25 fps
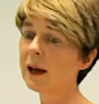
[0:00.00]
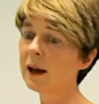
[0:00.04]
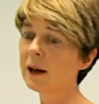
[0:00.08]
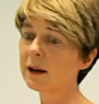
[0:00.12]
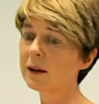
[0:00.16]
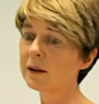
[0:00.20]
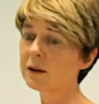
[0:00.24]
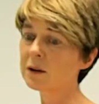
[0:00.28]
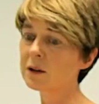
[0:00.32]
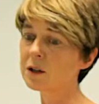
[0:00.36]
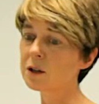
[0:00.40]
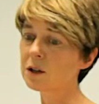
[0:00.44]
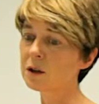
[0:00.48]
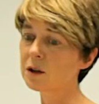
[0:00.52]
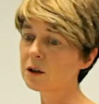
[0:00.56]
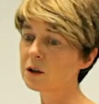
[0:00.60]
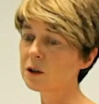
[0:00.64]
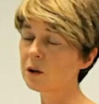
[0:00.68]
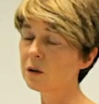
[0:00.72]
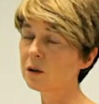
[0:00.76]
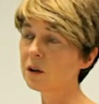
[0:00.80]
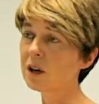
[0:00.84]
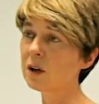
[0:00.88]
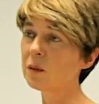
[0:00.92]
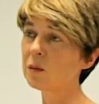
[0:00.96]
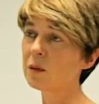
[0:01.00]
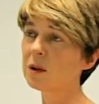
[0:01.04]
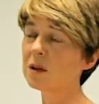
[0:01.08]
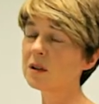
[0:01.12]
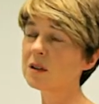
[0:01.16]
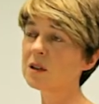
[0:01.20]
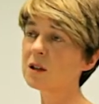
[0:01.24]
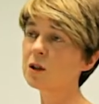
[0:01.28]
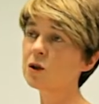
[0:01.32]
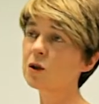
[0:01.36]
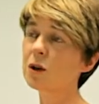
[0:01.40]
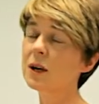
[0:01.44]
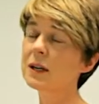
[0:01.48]
and the
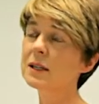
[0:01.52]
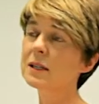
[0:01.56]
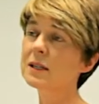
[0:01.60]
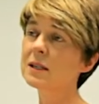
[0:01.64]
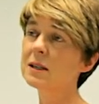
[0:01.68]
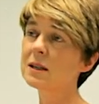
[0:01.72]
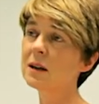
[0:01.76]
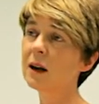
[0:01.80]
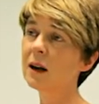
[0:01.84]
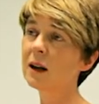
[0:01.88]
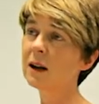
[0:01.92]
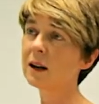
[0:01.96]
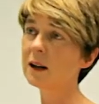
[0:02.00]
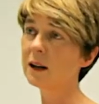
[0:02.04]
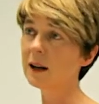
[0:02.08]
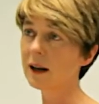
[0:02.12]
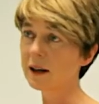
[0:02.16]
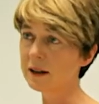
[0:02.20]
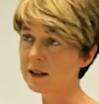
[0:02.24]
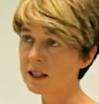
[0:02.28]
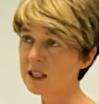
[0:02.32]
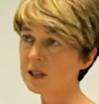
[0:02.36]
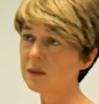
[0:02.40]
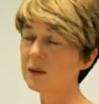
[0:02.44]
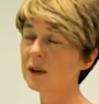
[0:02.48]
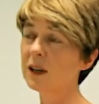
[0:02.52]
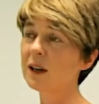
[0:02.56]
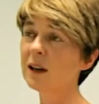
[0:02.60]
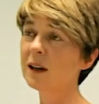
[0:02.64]
document addressed lines of